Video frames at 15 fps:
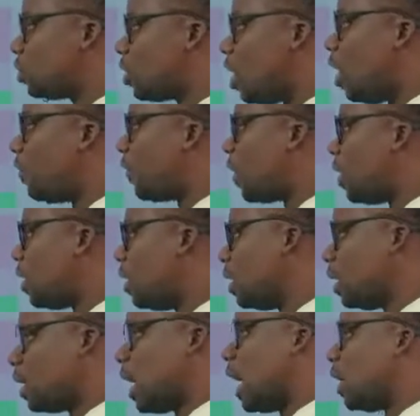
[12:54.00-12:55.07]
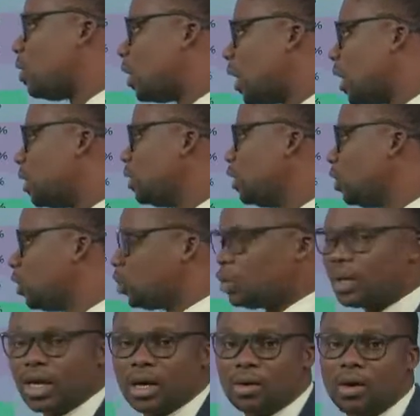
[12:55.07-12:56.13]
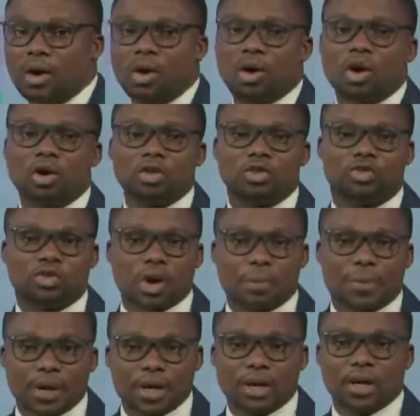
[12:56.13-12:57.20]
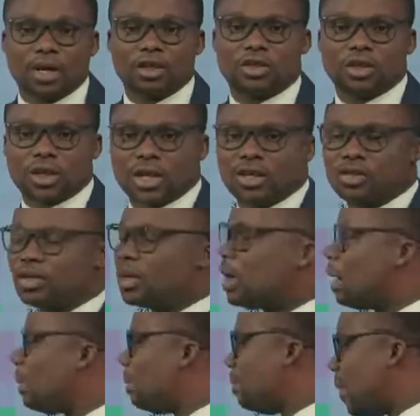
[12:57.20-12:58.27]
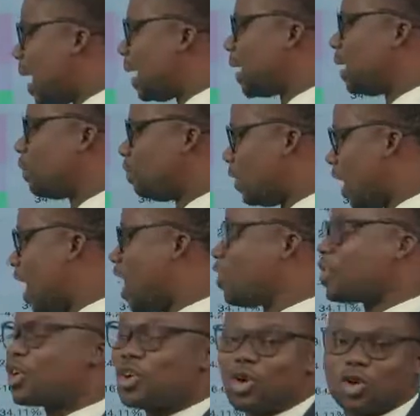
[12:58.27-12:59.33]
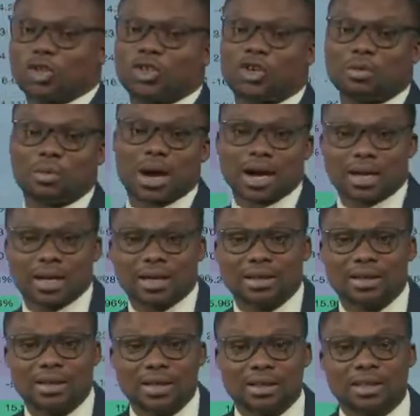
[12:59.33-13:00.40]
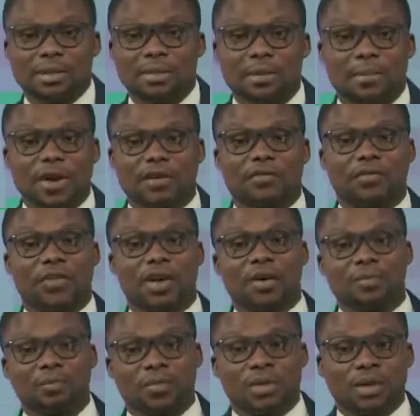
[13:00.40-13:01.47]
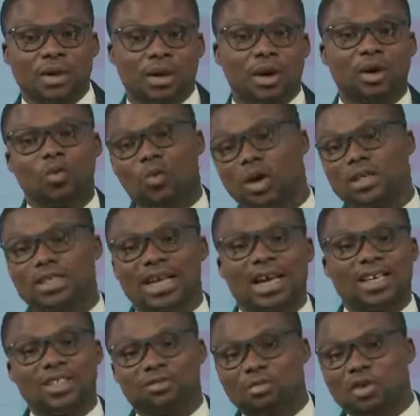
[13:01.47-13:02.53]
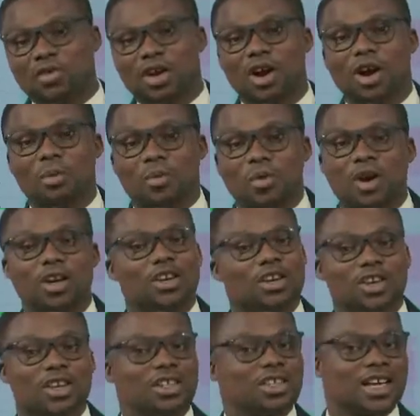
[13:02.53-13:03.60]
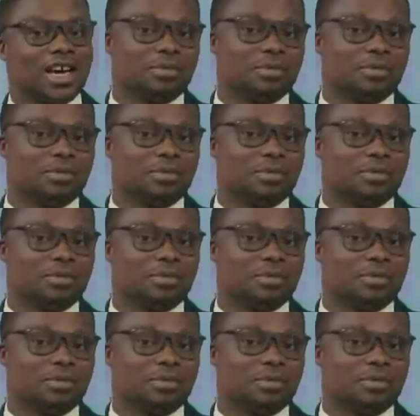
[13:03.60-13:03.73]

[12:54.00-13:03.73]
coffee, canola, sugar, all dropping in today's market. The agricultural market seems a bit fair. On one side is moving upward and the other side